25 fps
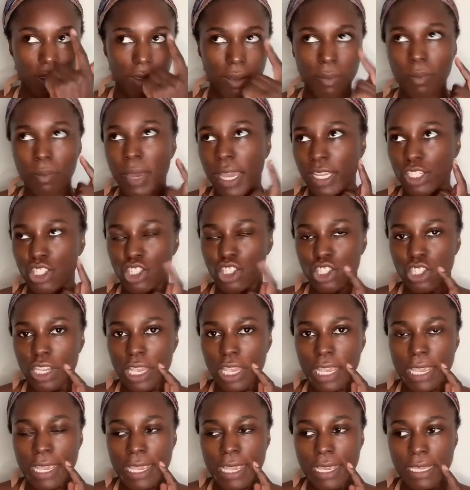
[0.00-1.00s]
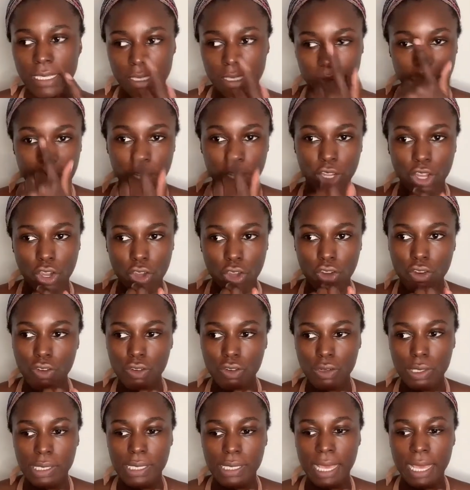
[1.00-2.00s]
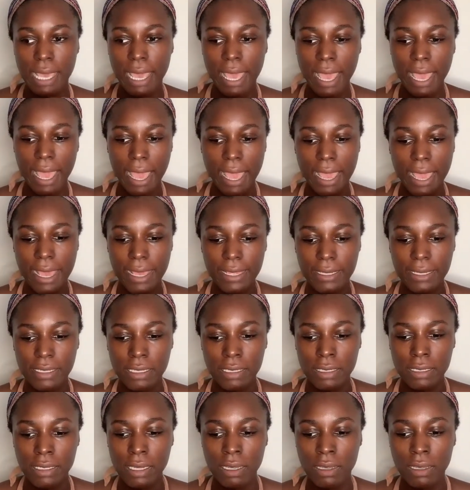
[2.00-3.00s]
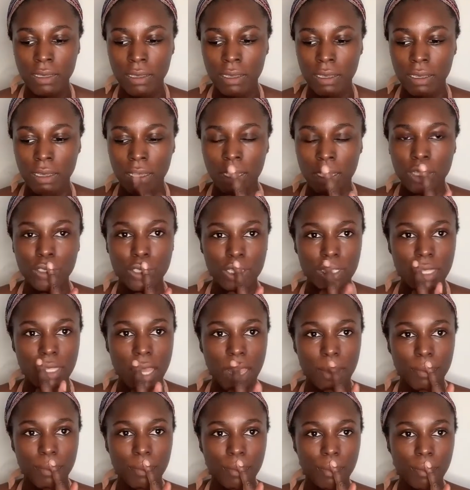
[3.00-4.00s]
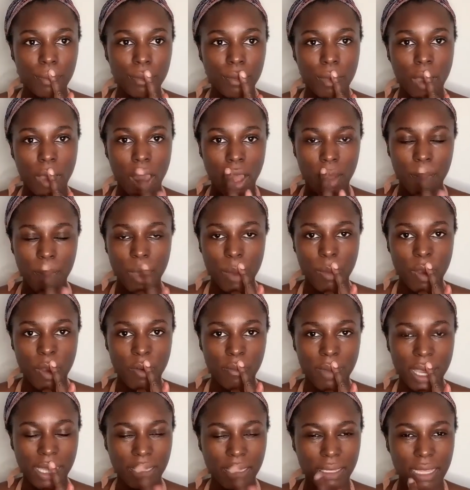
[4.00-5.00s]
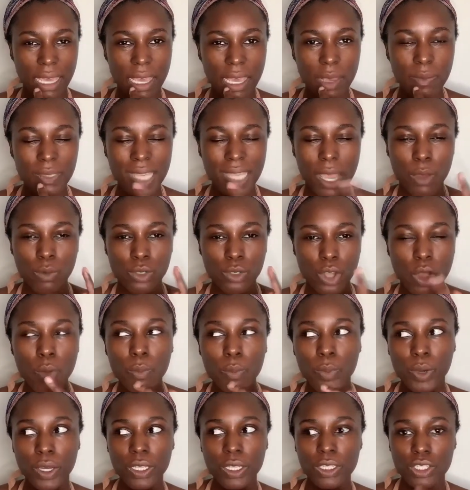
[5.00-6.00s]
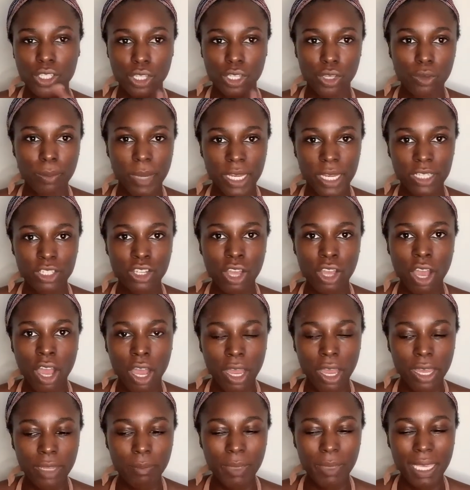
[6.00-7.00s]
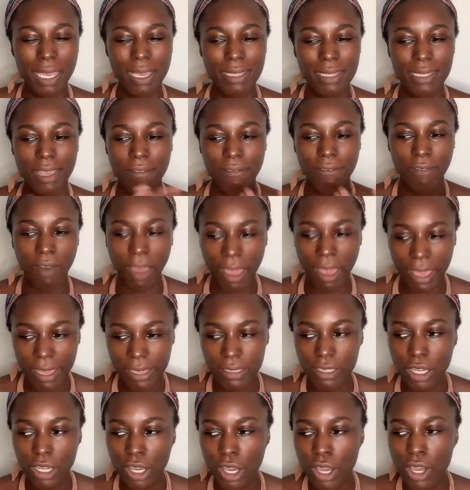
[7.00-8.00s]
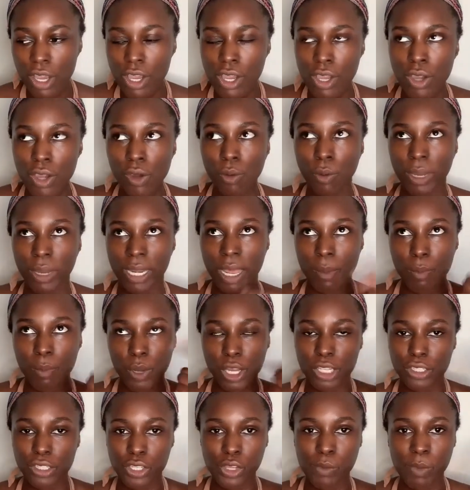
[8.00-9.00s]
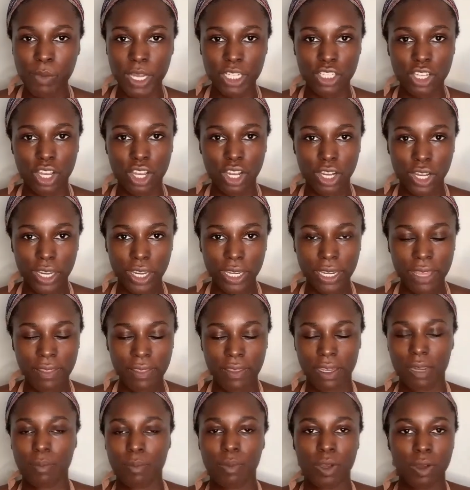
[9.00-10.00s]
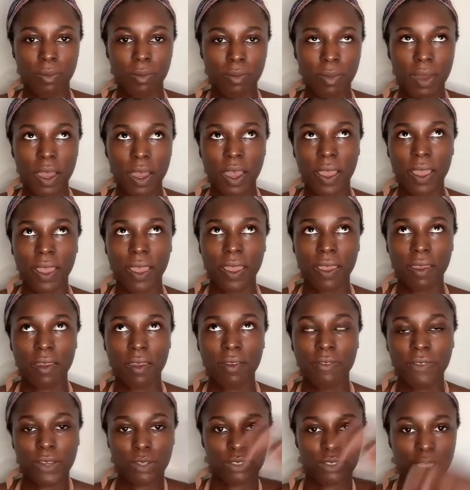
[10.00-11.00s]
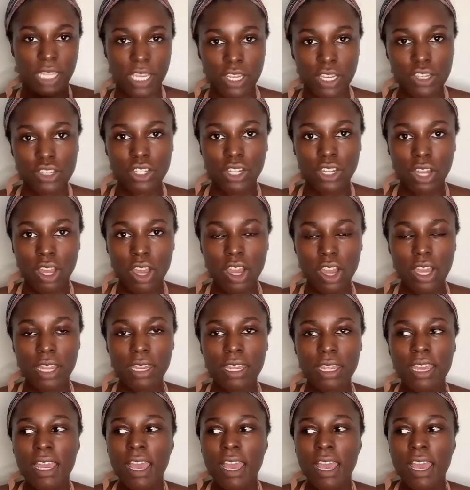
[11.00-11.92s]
my cheeks, my nose, and just up above my lips. I don't put too much on because I find when I put too much on and then I put my foundation on,